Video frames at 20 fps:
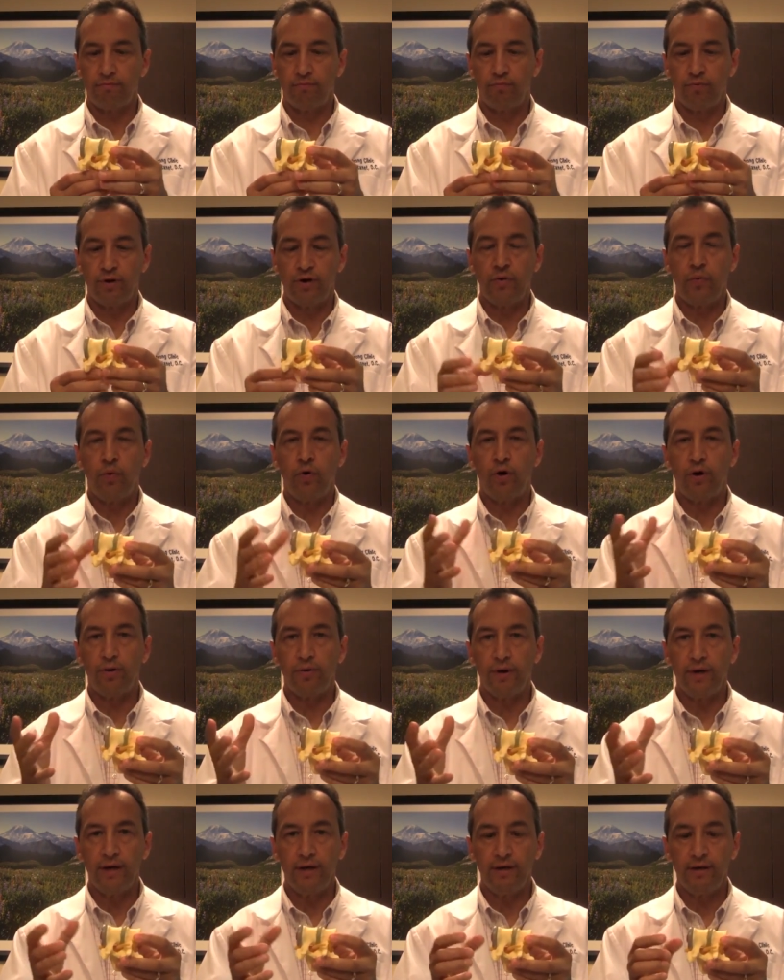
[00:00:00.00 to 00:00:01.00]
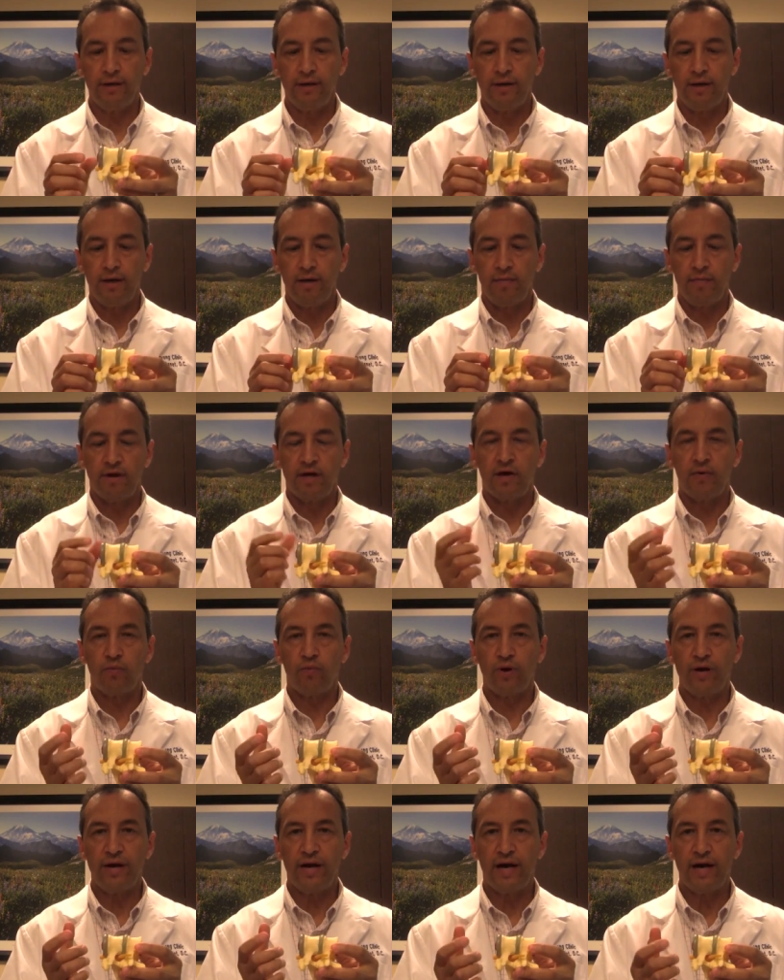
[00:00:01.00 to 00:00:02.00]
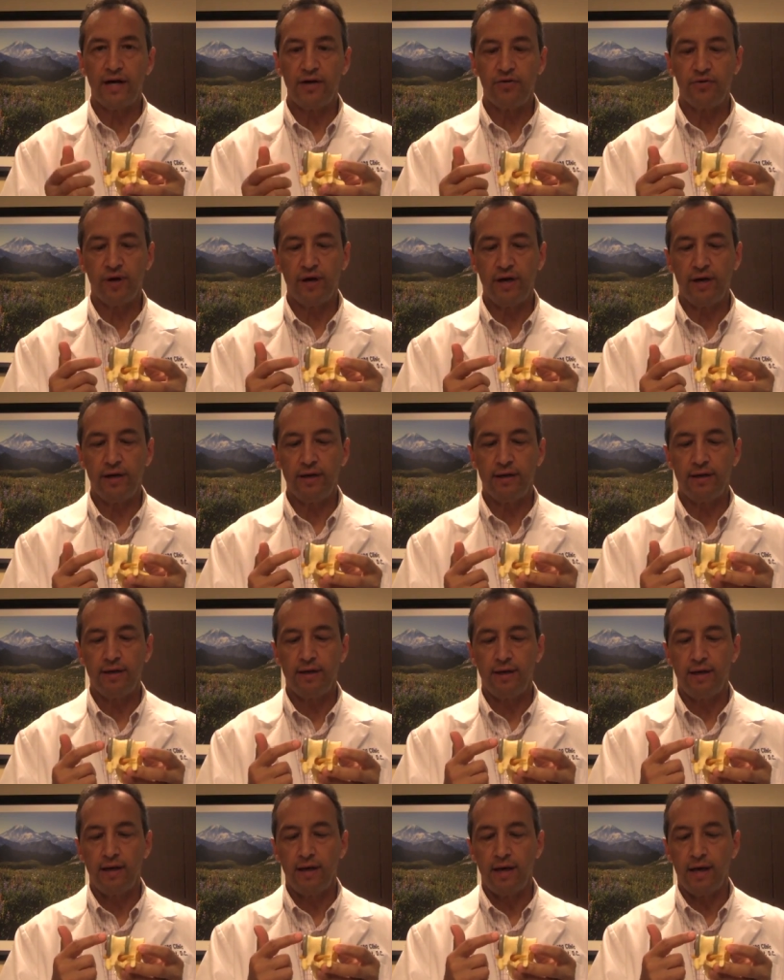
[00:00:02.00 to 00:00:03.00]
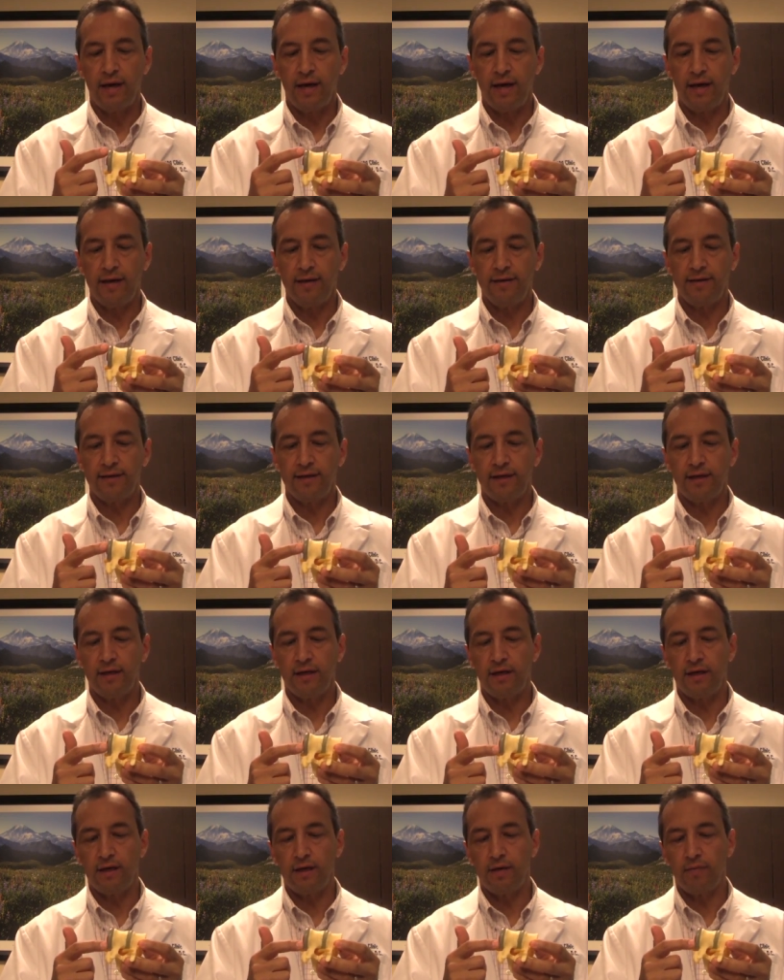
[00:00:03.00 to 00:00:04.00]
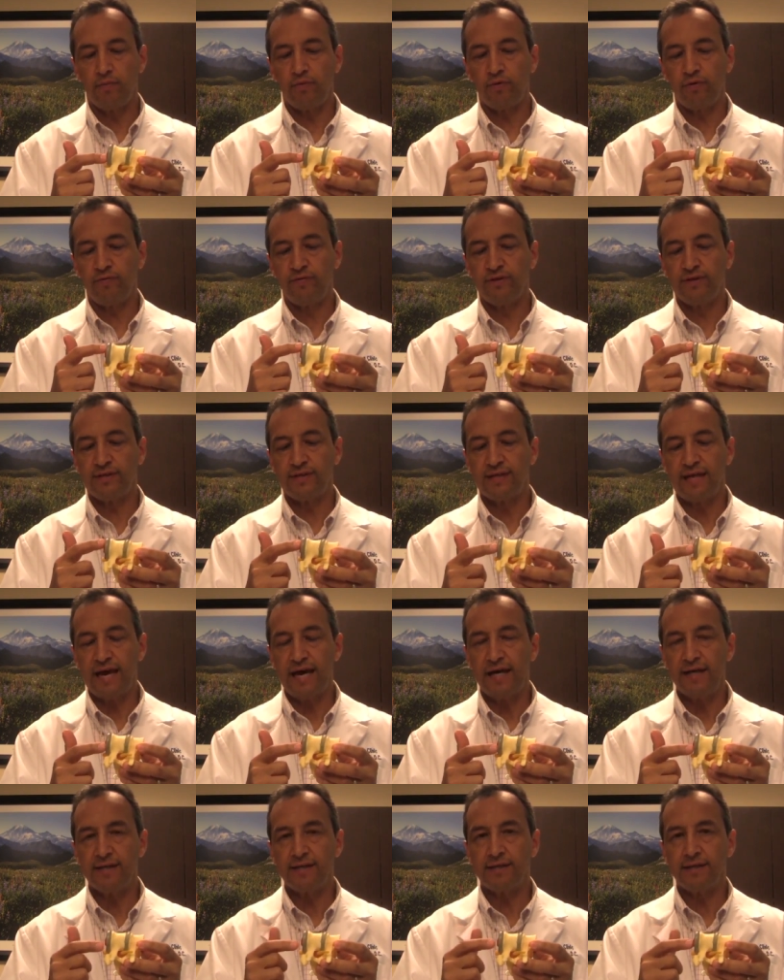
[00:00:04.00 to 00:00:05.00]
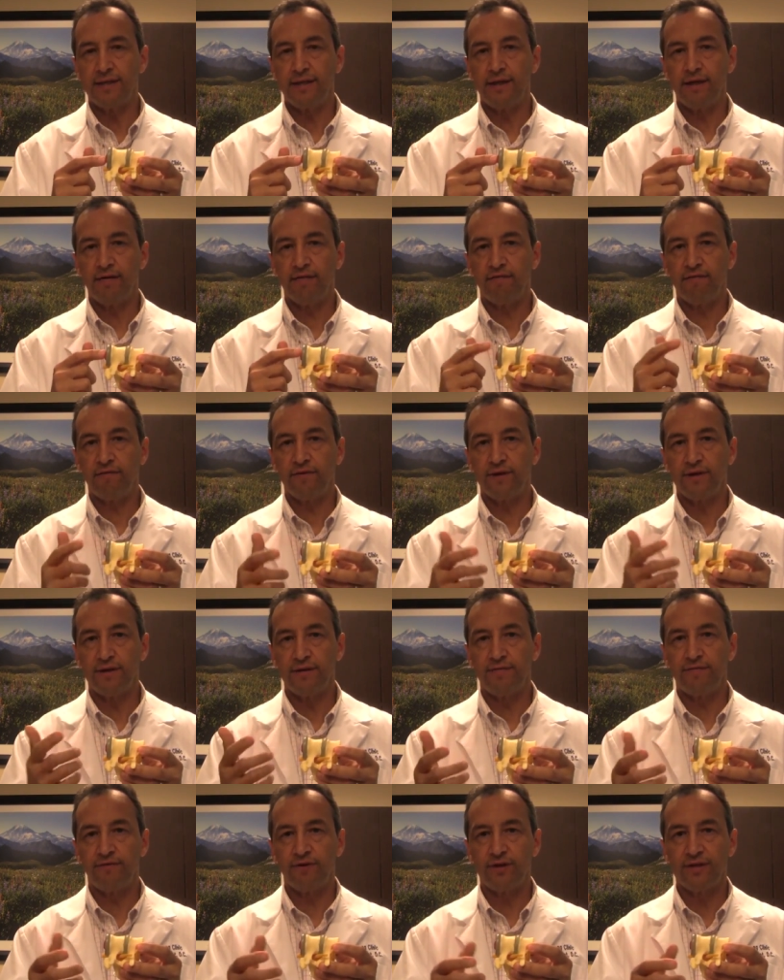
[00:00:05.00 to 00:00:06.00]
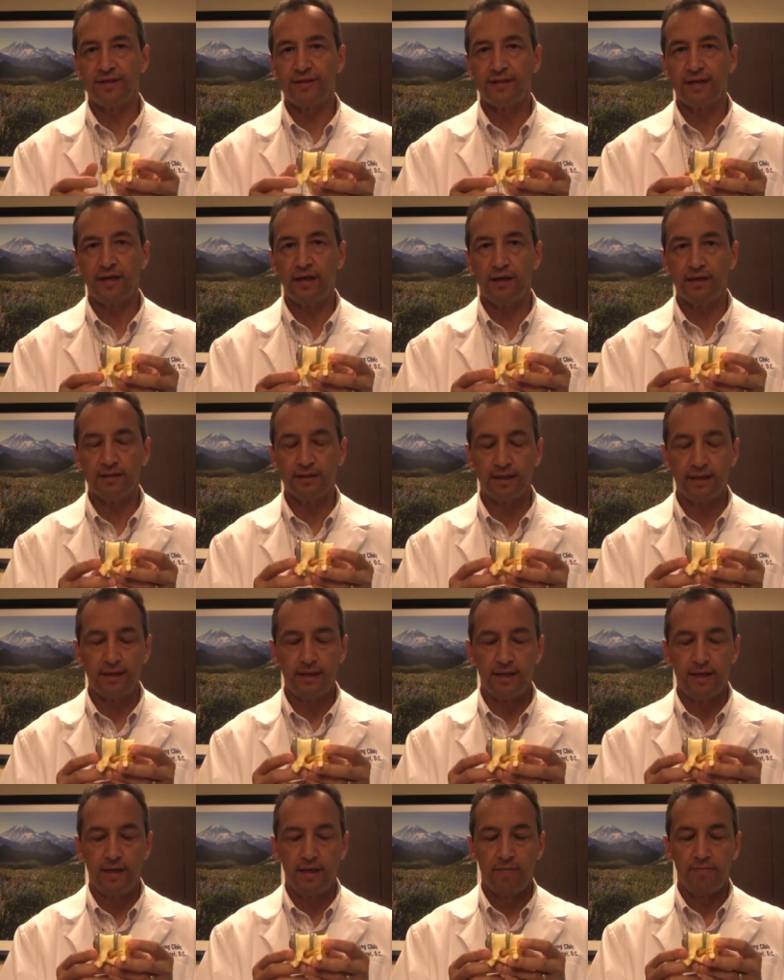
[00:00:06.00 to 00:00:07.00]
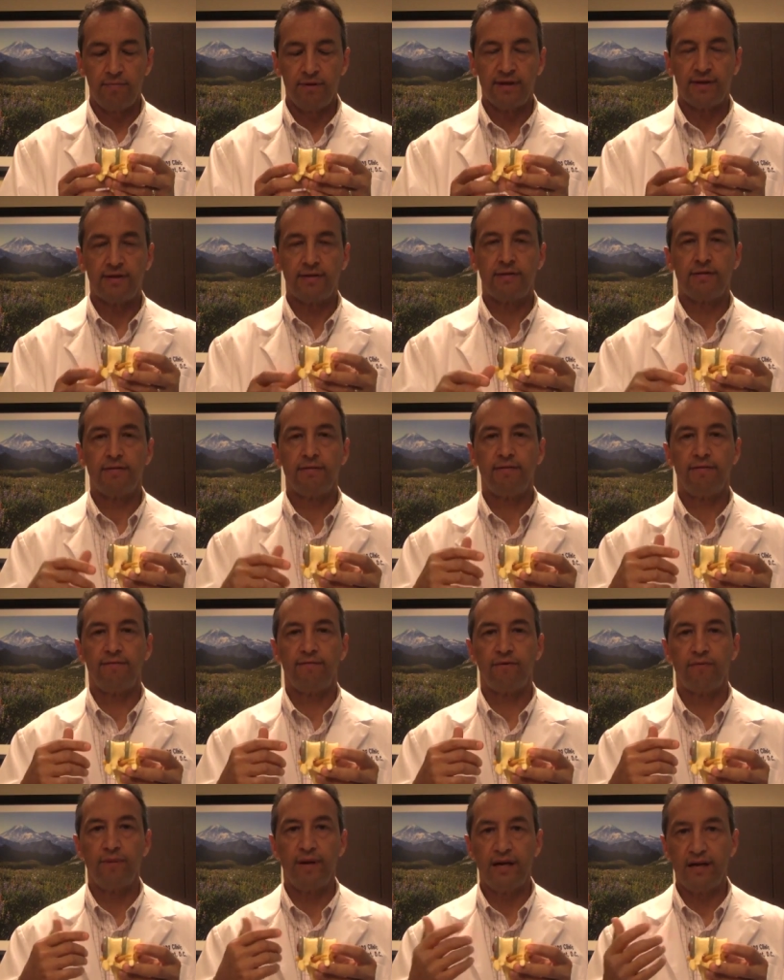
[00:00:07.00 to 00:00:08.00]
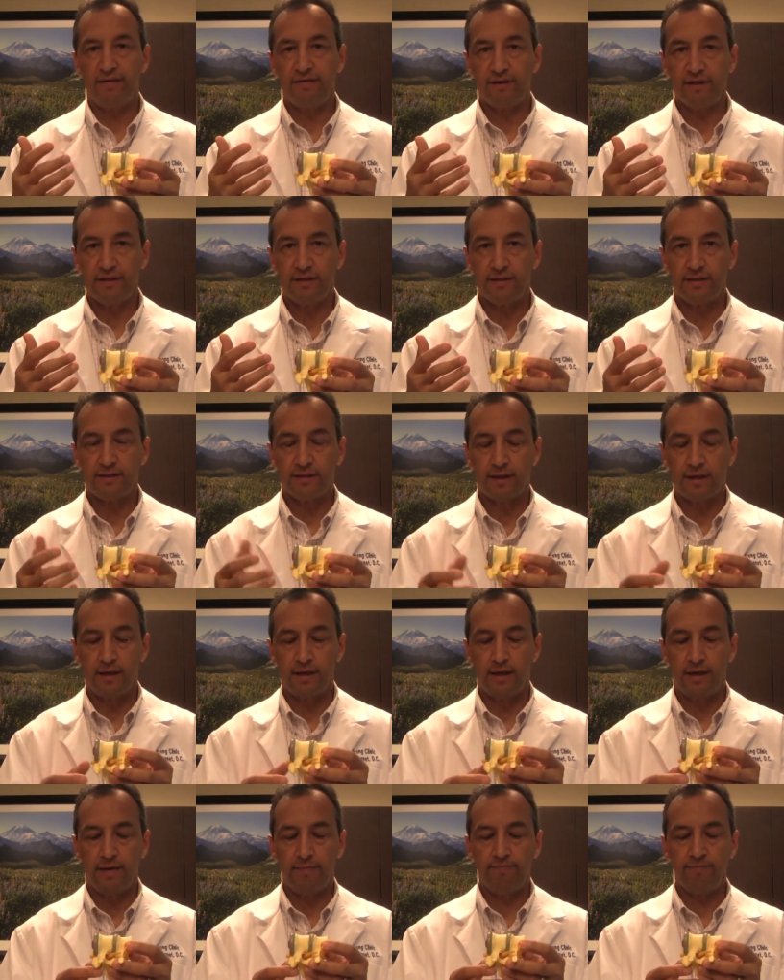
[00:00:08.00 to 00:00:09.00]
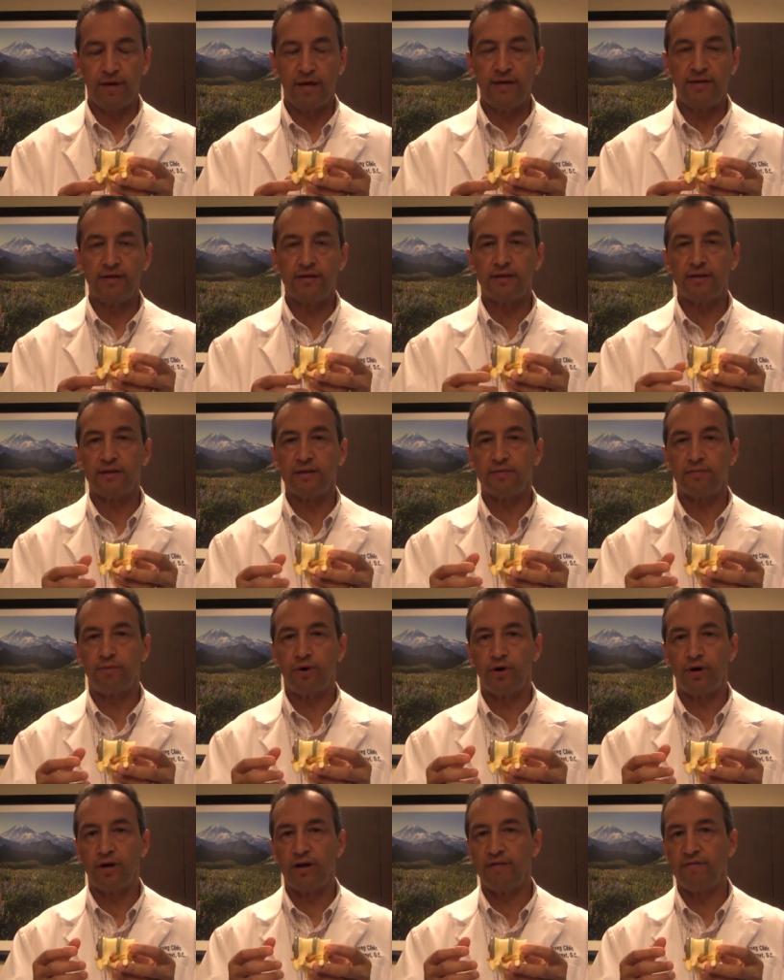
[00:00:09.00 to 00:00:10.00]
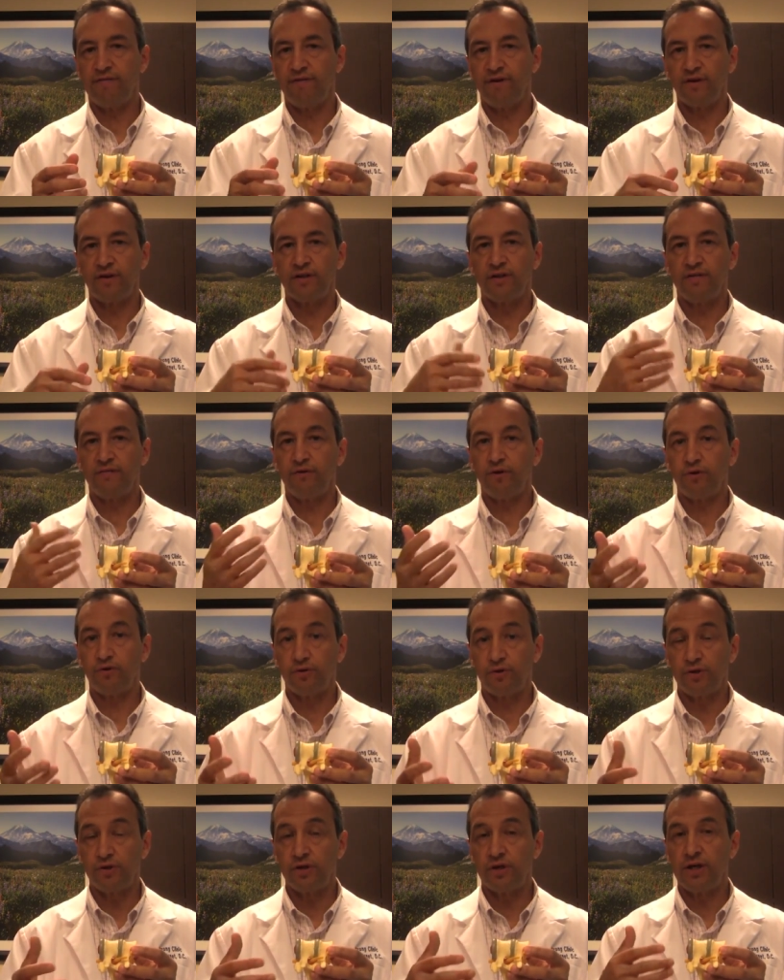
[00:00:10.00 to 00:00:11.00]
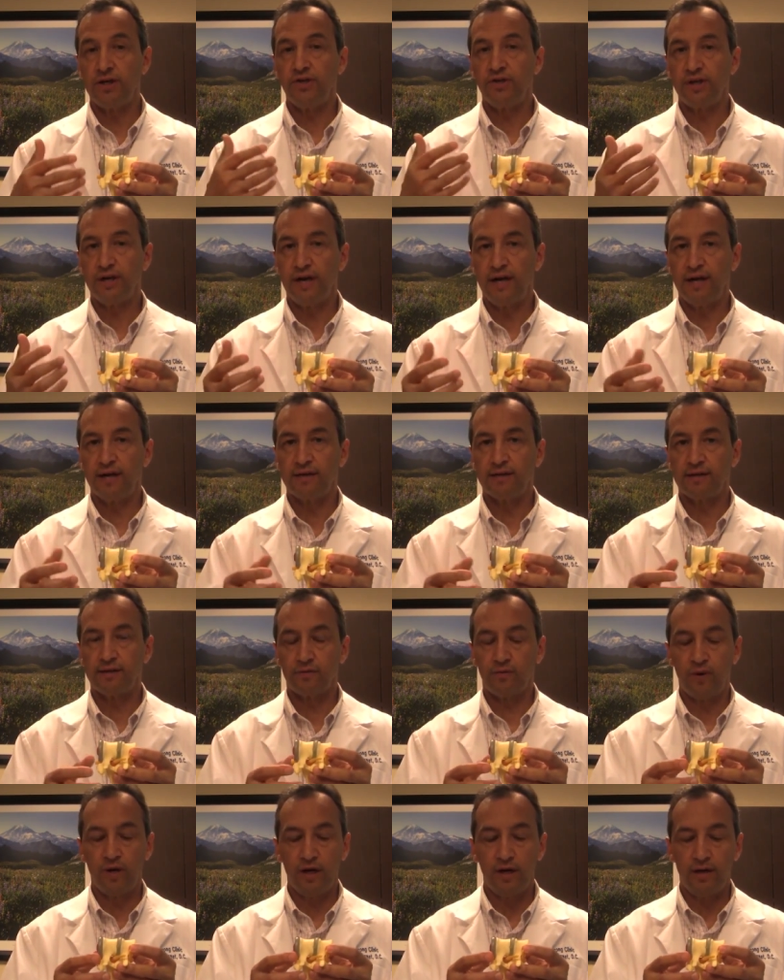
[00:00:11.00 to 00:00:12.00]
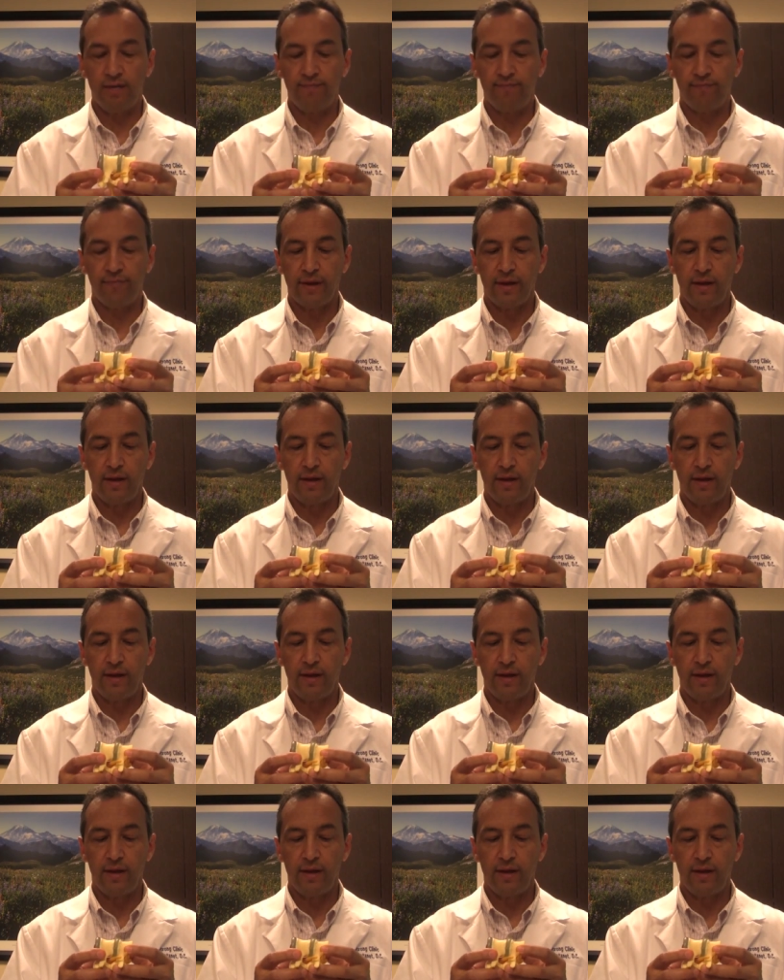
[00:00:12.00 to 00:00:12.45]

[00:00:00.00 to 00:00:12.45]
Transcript: bring water in, become rehydrated, and uh, improve the status in there for the for the cells. But for many of us, um, and this is partly a function of nutrition and genetics as well,